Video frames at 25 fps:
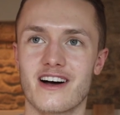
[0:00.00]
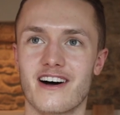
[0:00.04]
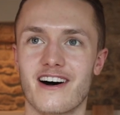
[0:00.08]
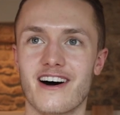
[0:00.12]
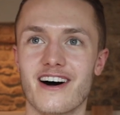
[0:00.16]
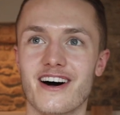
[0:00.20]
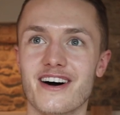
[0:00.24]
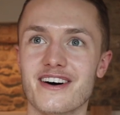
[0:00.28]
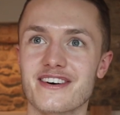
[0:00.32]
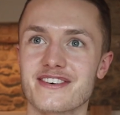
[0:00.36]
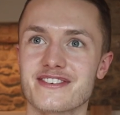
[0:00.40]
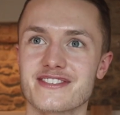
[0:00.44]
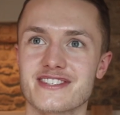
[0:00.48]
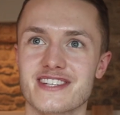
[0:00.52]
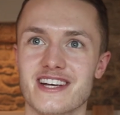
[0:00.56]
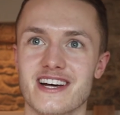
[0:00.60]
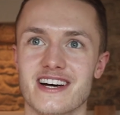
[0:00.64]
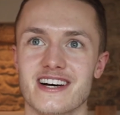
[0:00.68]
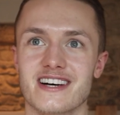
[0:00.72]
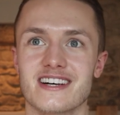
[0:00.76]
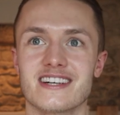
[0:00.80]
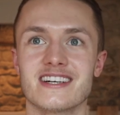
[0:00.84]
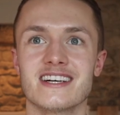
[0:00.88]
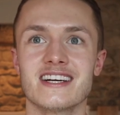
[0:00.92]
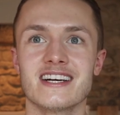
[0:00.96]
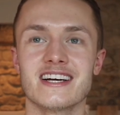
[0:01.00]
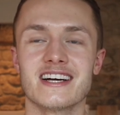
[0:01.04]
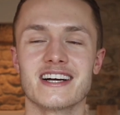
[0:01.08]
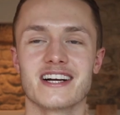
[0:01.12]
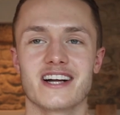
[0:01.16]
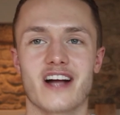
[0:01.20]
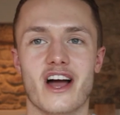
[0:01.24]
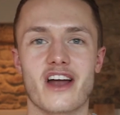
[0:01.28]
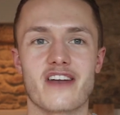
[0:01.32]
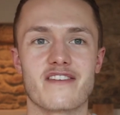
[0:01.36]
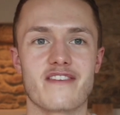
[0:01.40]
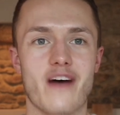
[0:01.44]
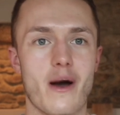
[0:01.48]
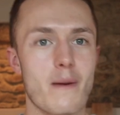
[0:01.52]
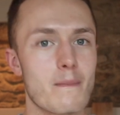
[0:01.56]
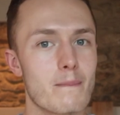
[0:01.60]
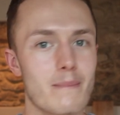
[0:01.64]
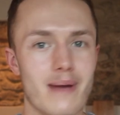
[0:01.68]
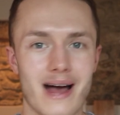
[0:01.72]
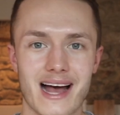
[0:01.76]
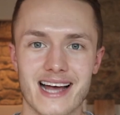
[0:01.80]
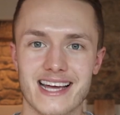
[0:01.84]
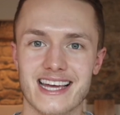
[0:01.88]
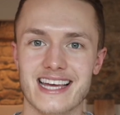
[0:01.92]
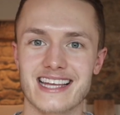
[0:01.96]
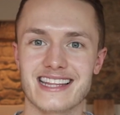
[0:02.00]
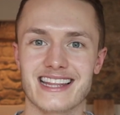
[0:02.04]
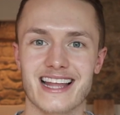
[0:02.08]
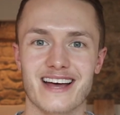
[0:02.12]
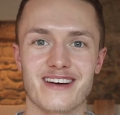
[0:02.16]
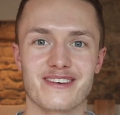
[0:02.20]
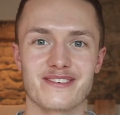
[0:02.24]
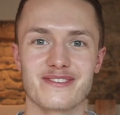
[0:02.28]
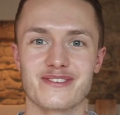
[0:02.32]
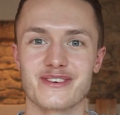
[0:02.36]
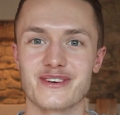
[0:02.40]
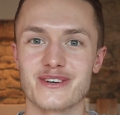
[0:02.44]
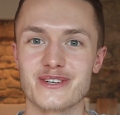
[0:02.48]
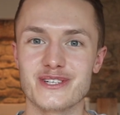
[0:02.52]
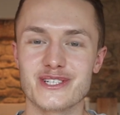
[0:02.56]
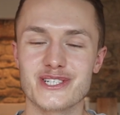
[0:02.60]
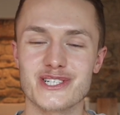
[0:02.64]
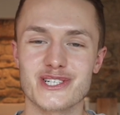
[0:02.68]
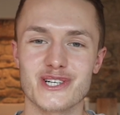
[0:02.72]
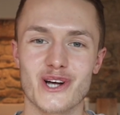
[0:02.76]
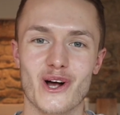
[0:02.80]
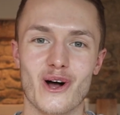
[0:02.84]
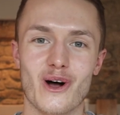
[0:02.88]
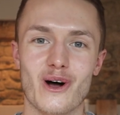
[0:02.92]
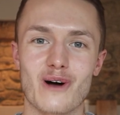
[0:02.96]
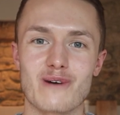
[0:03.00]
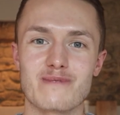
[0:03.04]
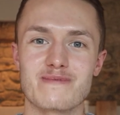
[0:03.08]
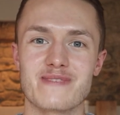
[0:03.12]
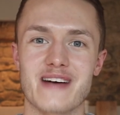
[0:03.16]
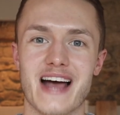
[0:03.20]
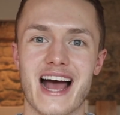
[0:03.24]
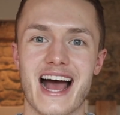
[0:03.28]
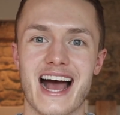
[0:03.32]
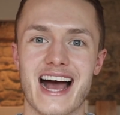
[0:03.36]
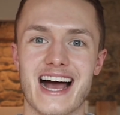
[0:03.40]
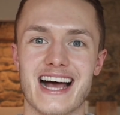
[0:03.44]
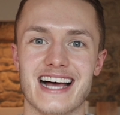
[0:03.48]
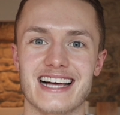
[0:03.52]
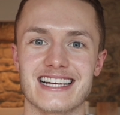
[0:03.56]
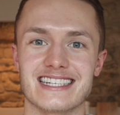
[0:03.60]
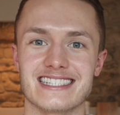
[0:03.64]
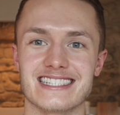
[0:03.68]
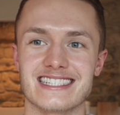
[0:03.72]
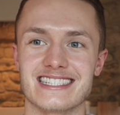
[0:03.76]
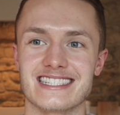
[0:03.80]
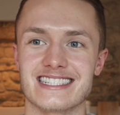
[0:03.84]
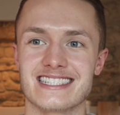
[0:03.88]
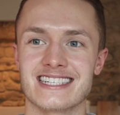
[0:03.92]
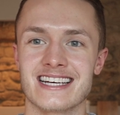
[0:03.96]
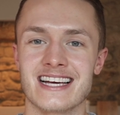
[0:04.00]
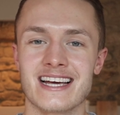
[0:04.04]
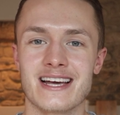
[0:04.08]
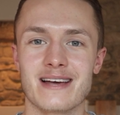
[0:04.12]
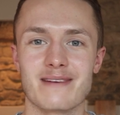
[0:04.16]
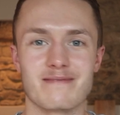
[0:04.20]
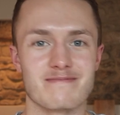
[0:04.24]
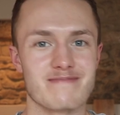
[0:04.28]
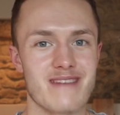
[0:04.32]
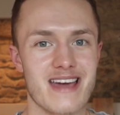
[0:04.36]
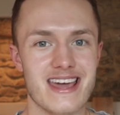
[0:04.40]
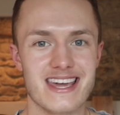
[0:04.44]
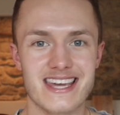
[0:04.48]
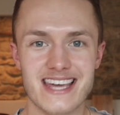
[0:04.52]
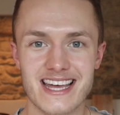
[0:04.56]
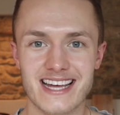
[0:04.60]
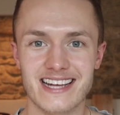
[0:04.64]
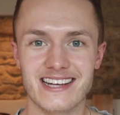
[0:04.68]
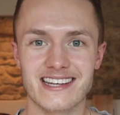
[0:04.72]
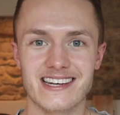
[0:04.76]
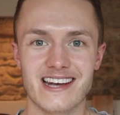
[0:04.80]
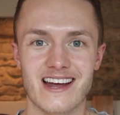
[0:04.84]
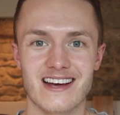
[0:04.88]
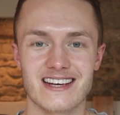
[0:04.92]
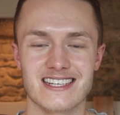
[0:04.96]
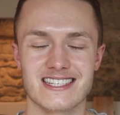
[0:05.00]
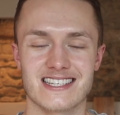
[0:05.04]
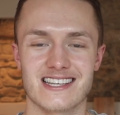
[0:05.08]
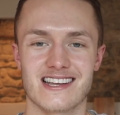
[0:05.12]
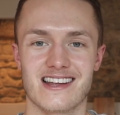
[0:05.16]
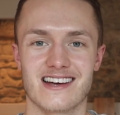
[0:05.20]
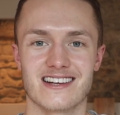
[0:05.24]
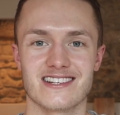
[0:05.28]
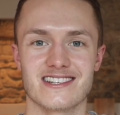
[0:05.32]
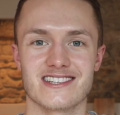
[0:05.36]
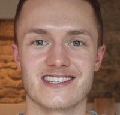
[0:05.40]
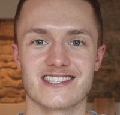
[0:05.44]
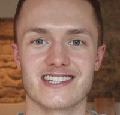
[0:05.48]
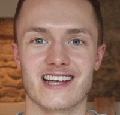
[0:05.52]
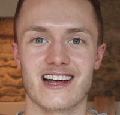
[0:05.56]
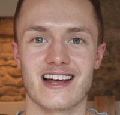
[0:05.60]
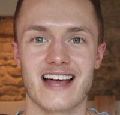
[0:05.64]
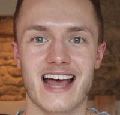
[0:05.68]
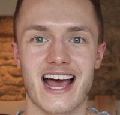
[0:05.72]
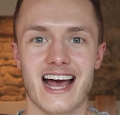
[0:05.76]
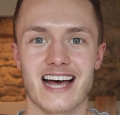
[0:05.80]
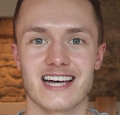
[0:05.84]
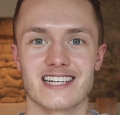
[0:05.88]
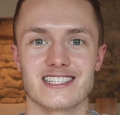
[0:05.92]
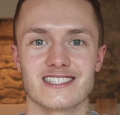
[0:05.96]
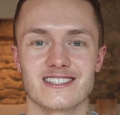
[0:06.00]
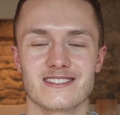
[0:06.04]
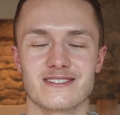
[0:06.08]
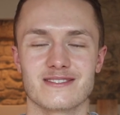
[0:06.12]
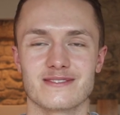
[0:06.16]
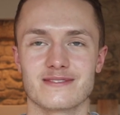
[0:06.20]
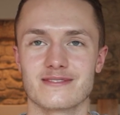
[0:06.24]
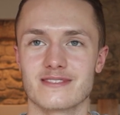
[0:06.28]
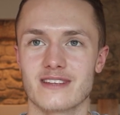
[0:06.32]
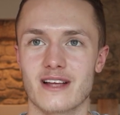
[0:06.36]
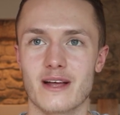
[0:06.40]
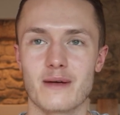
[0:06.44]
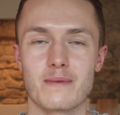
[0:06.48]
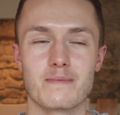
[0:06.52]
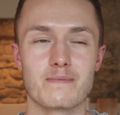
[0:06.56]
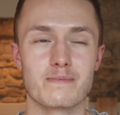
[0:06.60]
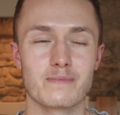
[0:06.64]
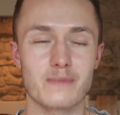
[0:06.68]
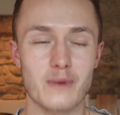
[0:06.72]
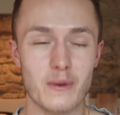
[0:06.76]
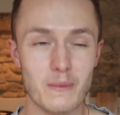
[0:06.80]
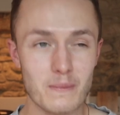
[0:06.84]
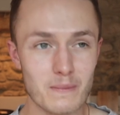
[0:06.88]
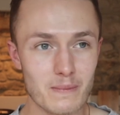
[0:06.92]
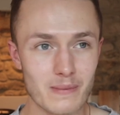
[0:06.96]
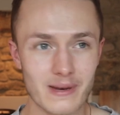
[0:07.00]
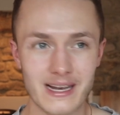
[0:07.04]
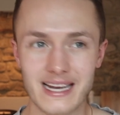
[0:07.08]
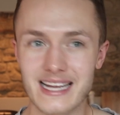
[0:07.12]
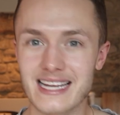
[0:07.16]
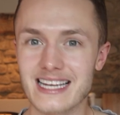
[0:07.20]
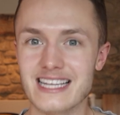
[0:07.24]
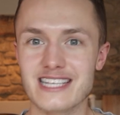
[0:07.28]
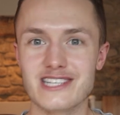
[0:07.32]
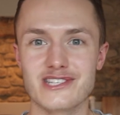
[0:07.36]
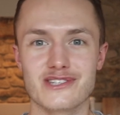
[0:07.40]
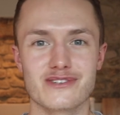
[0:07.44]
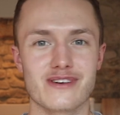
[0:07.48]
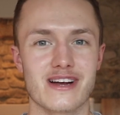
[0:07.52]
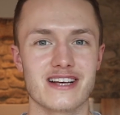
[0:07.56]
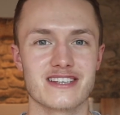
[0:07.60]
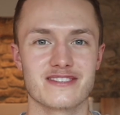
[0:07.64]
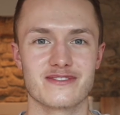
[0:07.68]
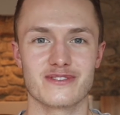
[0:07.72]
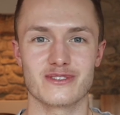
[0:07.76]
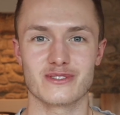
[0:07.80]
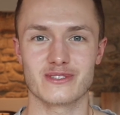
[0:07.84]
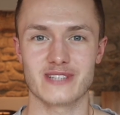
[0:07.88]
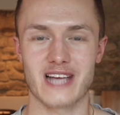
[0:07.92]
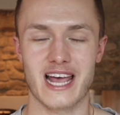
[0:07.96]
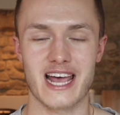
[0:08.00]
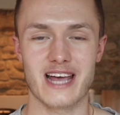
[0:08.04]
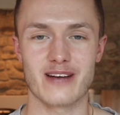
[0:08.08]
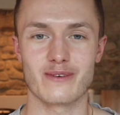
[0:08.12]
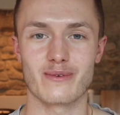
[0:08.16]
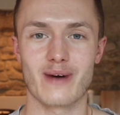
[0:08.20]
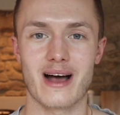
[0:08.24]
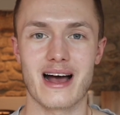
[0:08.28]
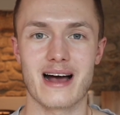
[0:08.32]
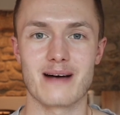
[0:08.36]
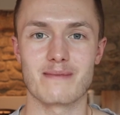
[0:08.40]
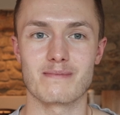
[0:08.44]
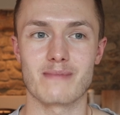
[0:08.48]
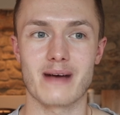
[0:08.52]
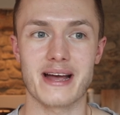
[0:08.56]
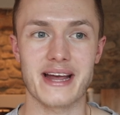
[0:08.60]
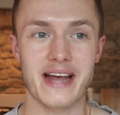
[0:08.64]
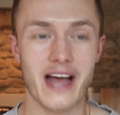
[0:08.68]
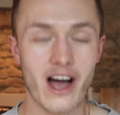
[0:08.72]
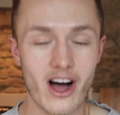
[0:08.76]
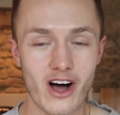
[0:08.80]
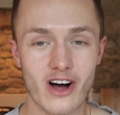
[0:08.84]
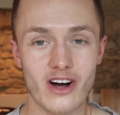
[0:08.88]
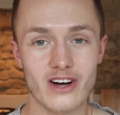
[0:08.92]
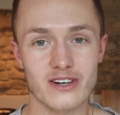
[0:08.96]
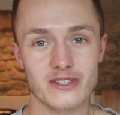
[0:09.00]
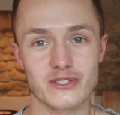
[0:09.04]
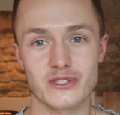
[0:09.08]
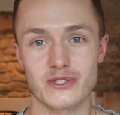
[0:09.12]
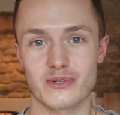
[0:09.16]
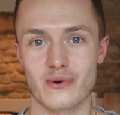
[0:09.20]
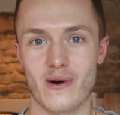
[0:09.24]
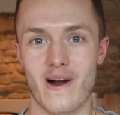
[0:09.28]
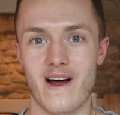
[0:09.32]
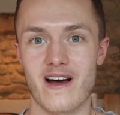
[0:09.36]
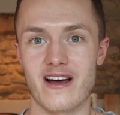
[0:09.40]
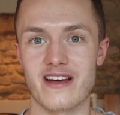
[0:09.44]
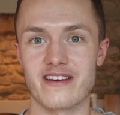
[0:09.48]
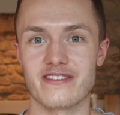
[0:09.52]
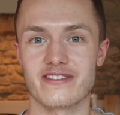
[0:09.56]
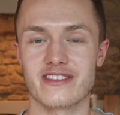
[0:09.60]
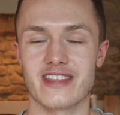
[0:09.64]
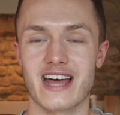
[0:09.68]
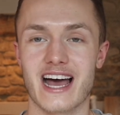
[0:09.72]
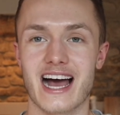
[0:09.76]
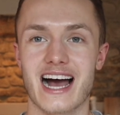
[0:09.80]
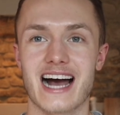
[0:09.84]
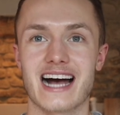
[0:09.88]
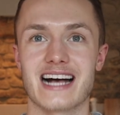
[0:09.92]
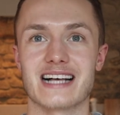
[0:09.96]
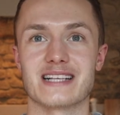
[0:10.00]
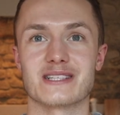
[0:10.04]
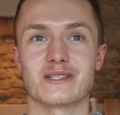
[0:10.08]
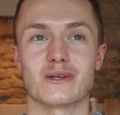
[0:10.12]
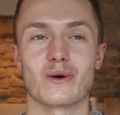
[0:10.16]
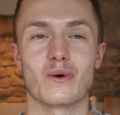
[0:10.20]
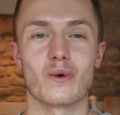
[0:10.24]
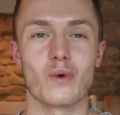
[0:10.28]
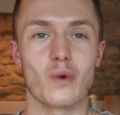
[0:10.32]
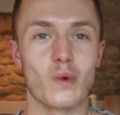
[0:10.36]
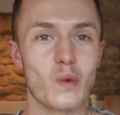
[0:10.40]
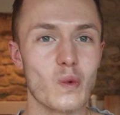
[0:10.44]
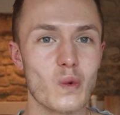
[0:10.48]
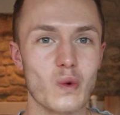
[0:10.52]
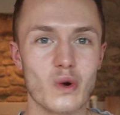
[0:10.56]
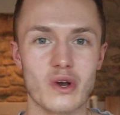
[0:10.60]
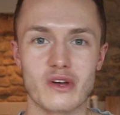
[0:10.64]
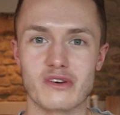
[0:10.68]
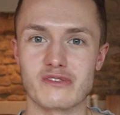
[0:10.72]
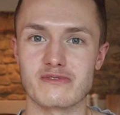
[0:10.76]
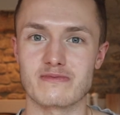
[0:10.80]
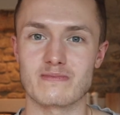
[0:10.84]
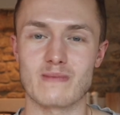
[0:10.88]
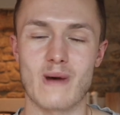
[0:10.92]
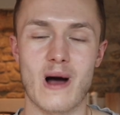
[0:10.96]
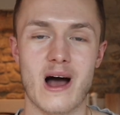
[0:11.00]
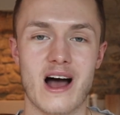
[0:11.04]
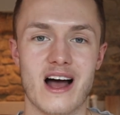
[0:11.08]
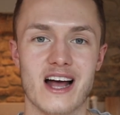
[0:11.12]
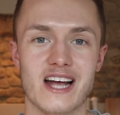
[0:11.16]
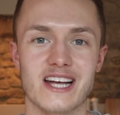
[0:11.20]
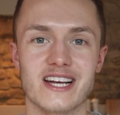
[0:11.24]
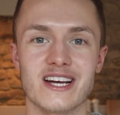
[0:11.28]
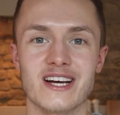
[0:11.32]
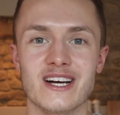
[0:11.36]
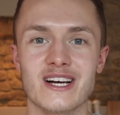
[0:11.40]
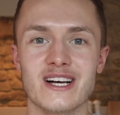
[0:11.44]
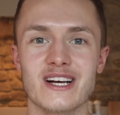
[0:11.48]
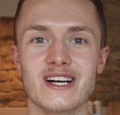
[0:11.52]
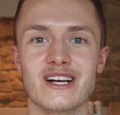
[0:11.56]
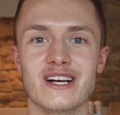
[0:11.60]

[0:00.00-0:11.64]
after kind of unpacking that food shop and making a nice lunch, I had a completely stressful day where my hard drive that has all of my